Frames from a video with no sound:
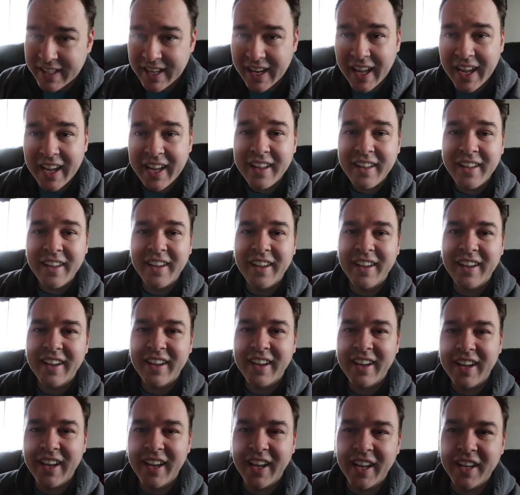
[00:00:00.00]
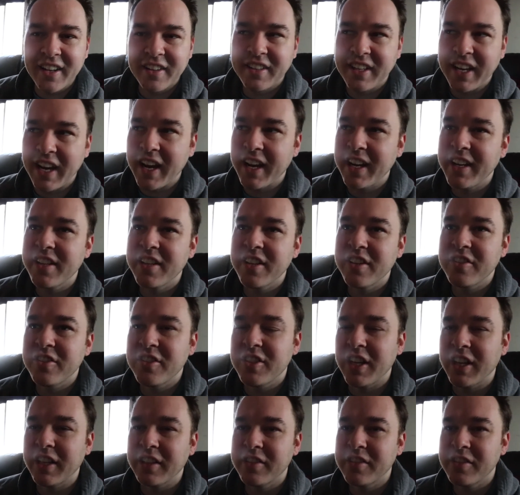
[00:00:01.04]
today, it kind of
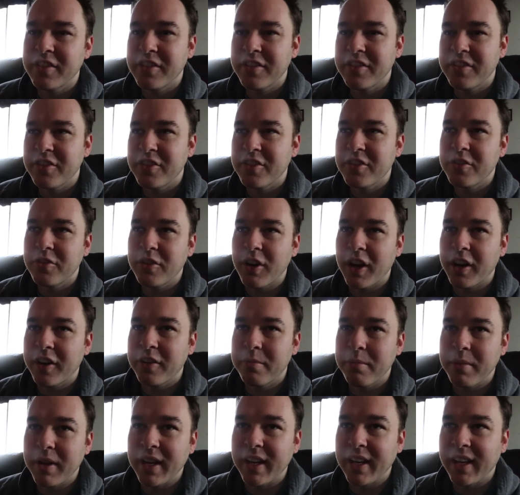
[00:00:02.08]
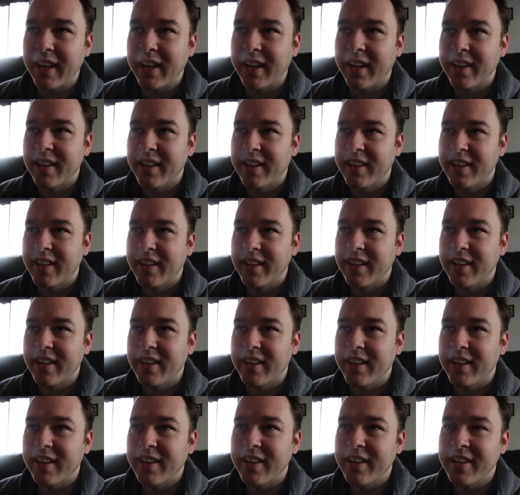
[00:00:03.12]
just struck me
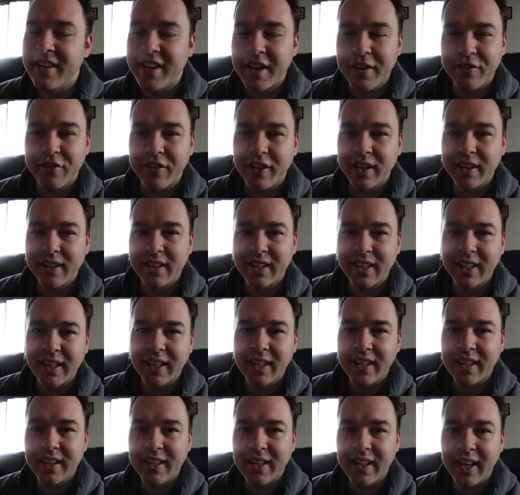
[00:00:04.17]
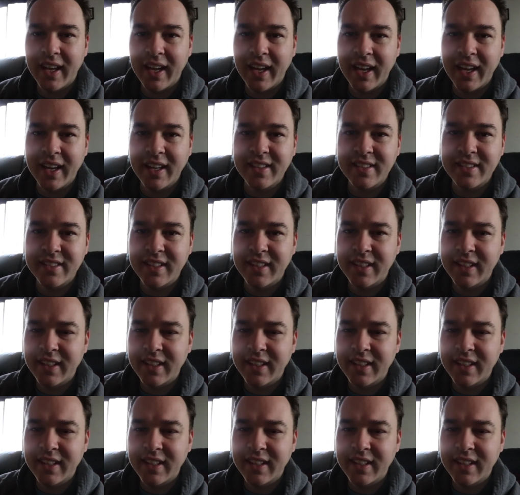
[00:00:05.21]
differently. And